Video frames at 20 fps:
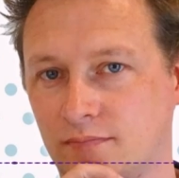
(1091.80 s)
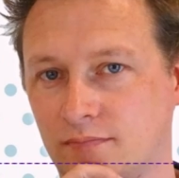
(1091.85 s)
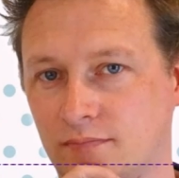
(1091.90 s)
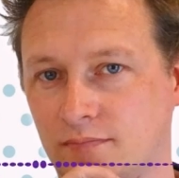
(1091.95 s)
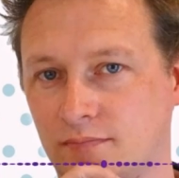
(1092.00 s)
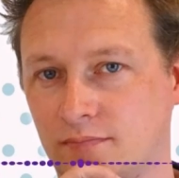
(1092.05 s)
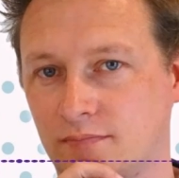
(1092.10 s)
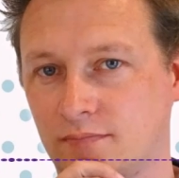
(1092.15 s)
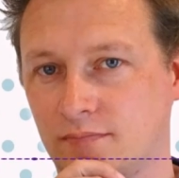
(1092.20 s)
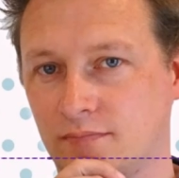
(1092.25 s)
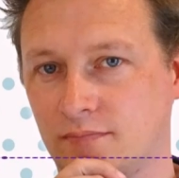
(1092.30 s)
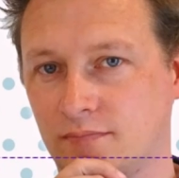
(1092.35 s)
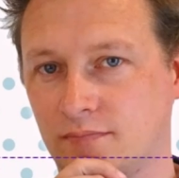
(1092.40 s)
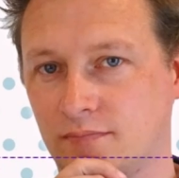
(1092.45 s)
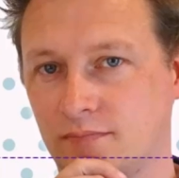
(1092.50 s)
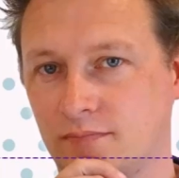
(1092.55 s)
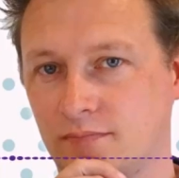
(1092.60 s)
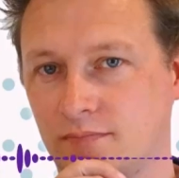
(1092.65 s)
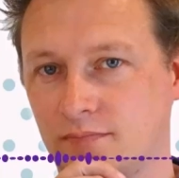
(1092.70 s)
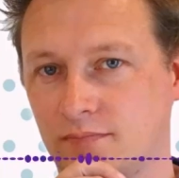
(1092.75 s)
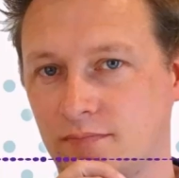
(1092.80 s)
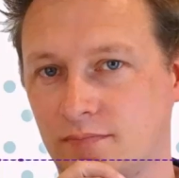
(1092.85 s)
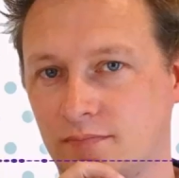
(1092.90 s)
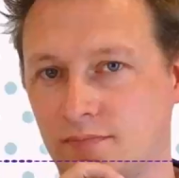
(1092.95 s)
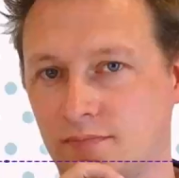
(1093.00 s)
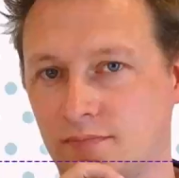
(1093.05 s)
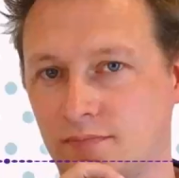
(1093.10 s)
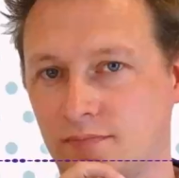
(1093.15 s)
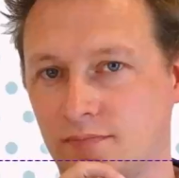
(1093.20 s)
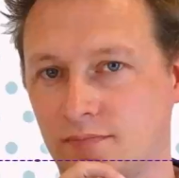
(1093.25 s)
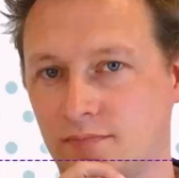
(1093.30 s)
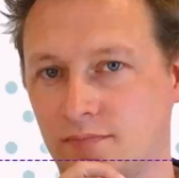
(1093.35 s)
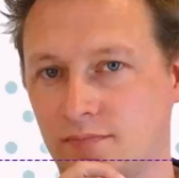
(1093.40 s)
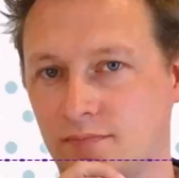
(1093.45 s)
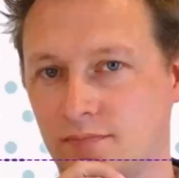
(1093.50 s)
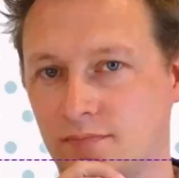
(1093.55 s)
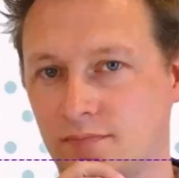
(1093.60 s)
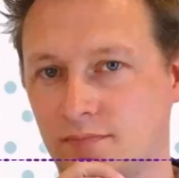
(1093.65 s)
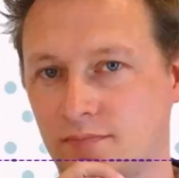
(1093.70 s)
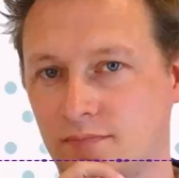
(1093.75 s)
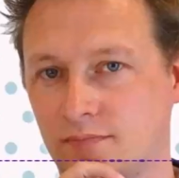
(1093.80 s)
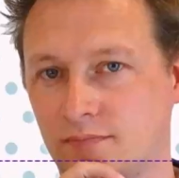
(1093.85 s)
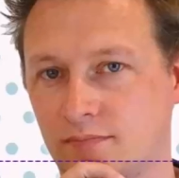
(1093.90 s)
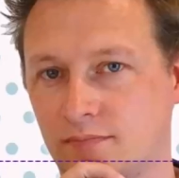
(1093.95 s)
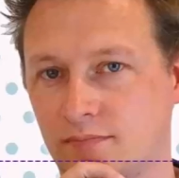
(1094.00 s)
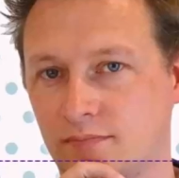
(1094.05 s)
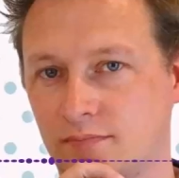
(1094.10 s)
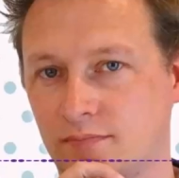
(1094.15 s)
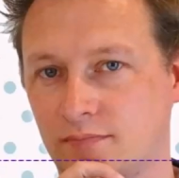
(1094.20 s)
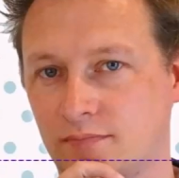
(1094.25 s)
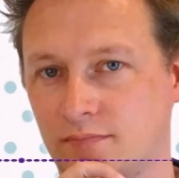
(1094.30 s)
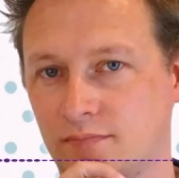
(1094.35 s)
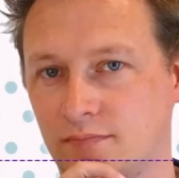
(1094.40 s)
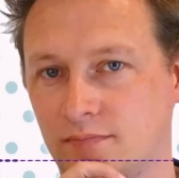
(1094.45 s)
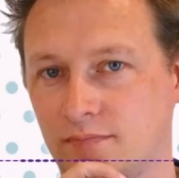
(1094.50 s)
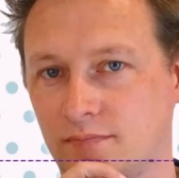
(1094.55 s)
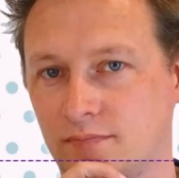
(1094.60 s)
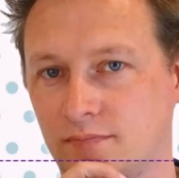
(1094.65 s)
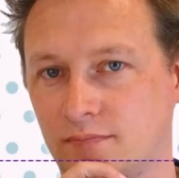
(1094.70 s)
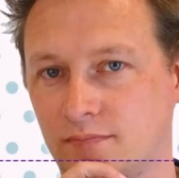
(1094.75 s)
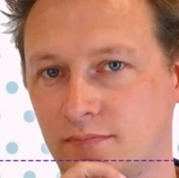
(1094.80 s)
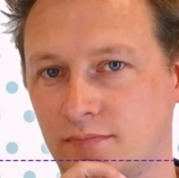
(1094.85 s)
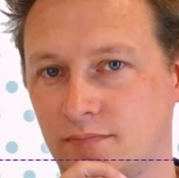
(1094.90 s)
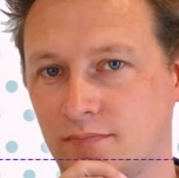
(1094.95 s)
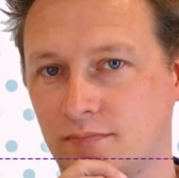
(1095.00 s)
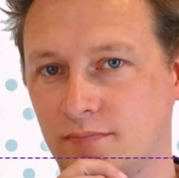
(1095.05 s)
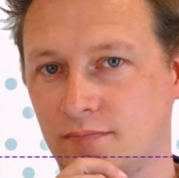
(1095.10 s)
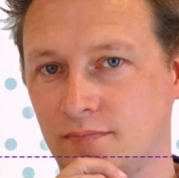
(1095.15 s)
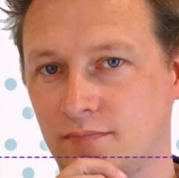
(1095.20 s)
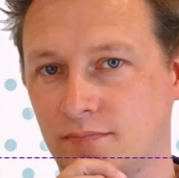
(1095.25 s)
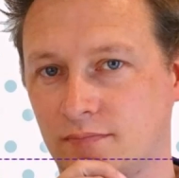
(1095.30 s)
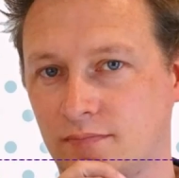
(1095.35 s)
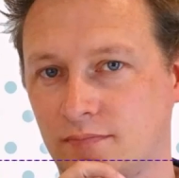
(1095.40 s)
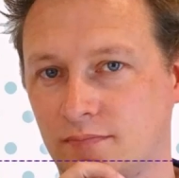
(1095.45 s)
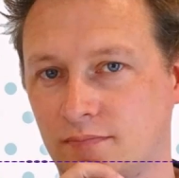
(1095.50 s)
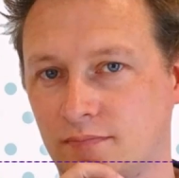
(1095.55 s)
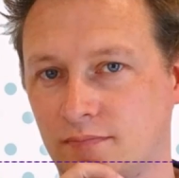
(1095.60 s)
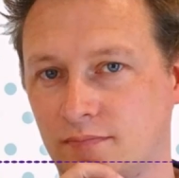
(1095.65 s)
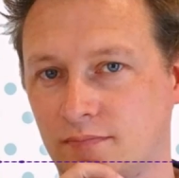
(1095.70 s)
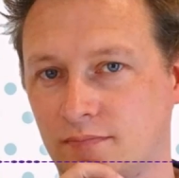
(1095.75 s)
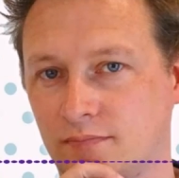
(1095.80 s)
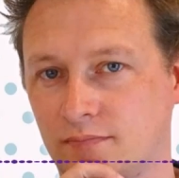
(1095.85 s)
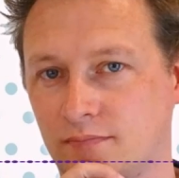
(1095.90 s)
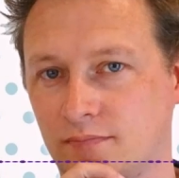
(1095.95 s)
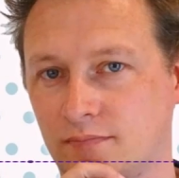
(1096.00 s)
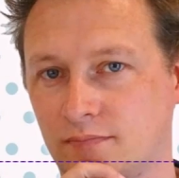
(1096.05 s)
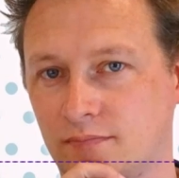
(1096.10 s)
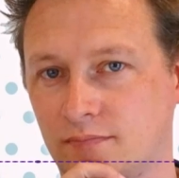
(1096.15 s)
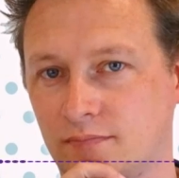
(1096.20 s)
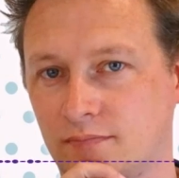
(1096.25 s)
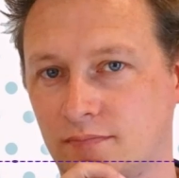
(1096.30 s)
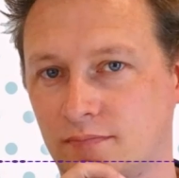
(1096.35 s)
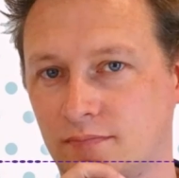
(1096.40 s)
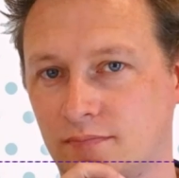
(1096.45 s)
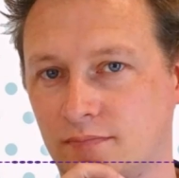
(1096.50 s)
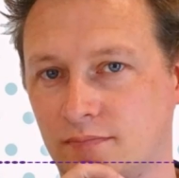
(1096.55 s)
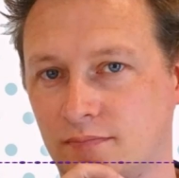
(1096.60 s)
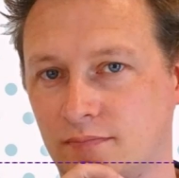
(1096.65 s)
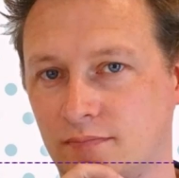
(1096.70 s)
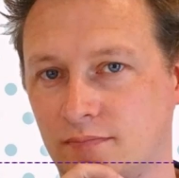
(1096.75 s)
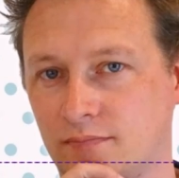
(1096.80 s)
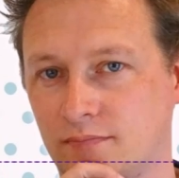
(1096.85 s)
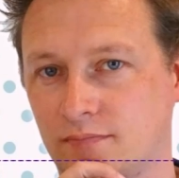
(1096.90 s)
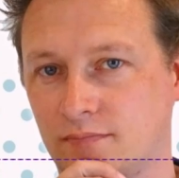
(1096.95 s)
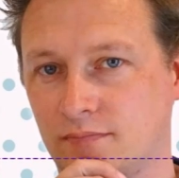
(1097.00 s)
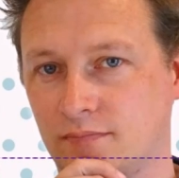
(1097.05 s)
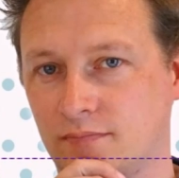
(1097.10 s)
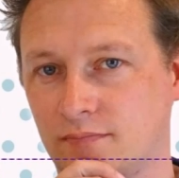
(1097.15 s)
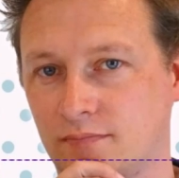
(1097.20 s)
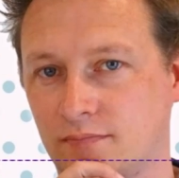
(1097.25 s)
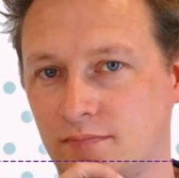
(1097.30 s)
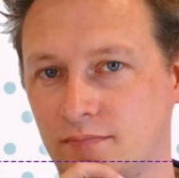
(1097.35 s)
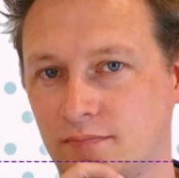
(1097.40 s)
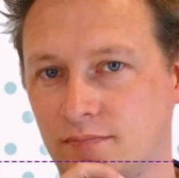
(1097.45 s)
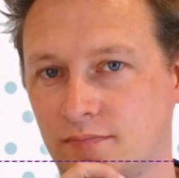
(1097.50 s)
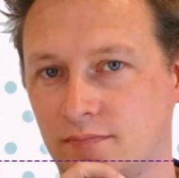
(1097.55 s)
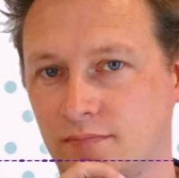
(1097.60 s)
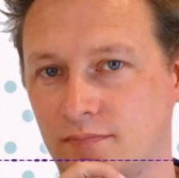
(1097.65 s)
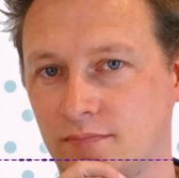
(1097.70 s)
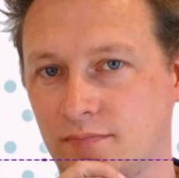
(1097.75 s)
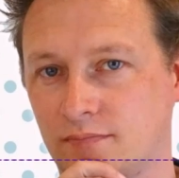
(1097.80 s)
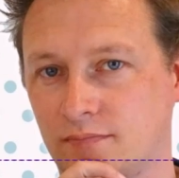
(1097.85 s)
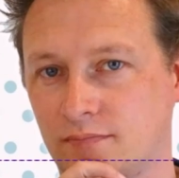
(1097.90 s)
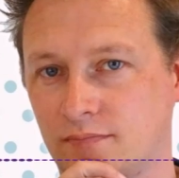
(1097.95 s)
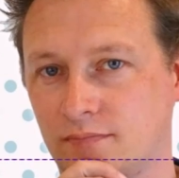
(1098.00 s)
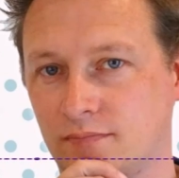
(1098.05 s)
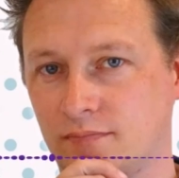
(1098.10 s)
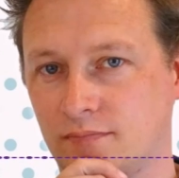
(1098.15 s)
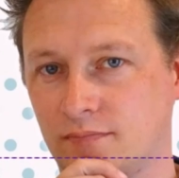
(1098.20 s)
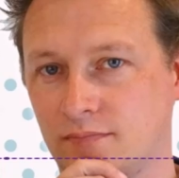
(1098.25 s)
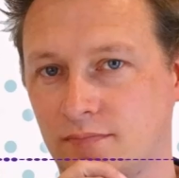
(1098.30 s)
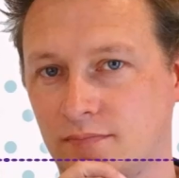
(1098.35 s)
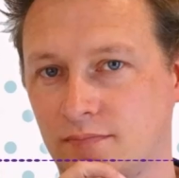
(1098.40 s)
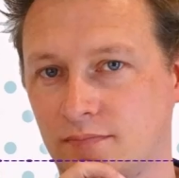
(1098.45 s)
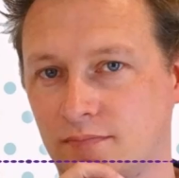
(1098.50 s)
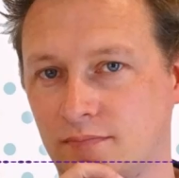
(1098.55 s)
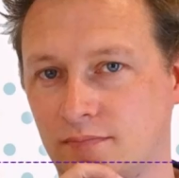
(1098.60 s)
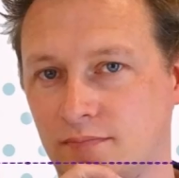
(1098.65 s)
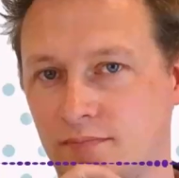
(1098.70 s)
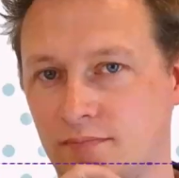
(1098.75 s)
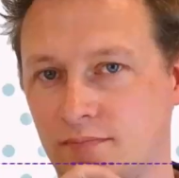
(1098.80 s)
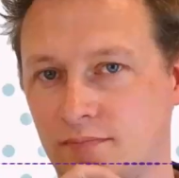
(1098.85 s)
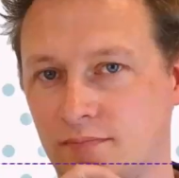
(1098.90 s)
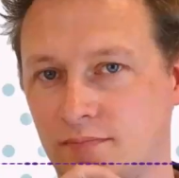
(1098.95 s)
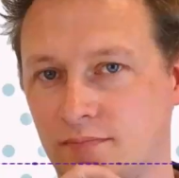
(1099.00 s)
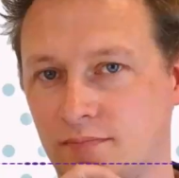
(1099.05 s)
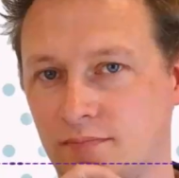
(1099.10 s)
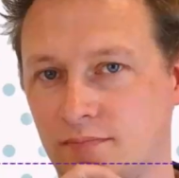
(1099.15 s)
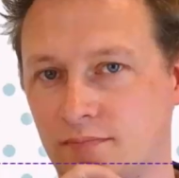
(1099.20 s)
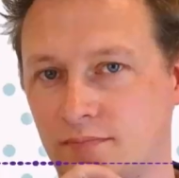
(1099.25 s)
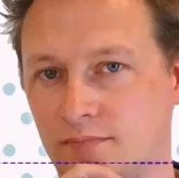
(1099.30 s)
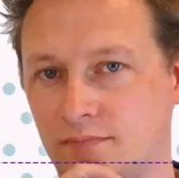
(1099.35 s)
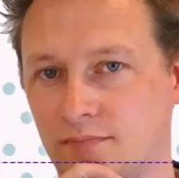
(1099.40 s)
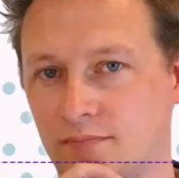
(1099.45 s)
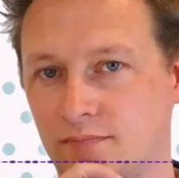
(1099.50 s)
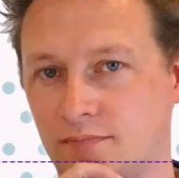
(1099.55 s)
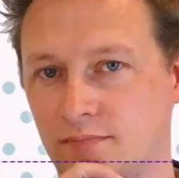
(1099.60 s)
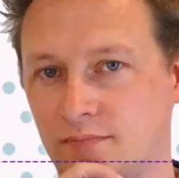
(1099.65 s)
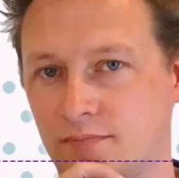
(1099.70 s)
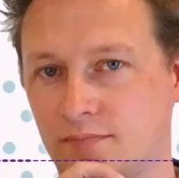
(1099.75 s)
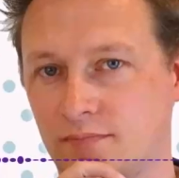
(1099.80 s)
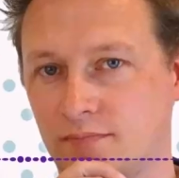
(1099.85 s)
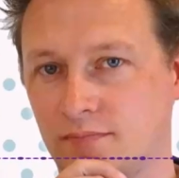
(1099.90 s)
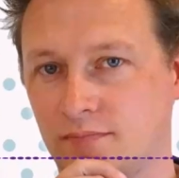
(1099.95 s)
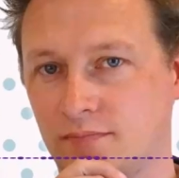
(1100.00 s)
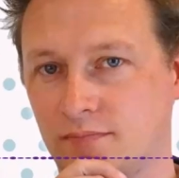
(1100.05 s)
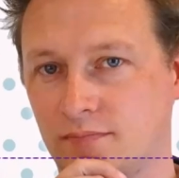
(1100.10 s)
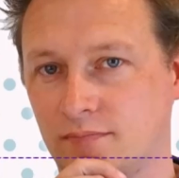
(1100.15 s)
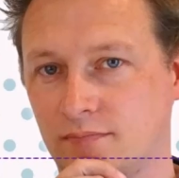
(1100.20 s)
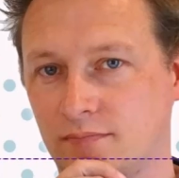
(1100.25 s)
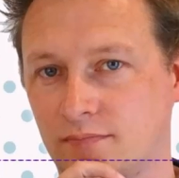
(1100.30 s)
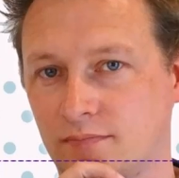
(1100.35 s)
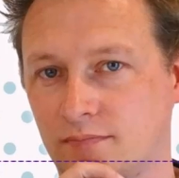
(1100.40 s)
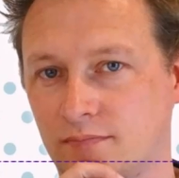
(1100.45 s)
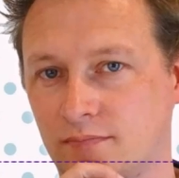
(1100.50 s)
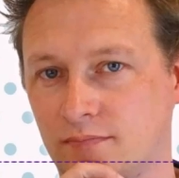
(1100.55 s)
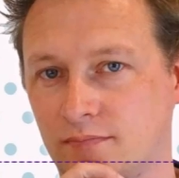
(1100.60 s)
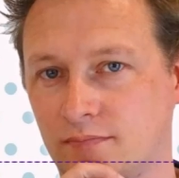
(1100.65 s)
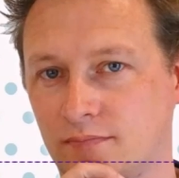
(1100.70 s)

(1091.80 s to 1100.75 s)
They have some awareness over what it is they're doing, some control over it, but they're largely just letting it play out.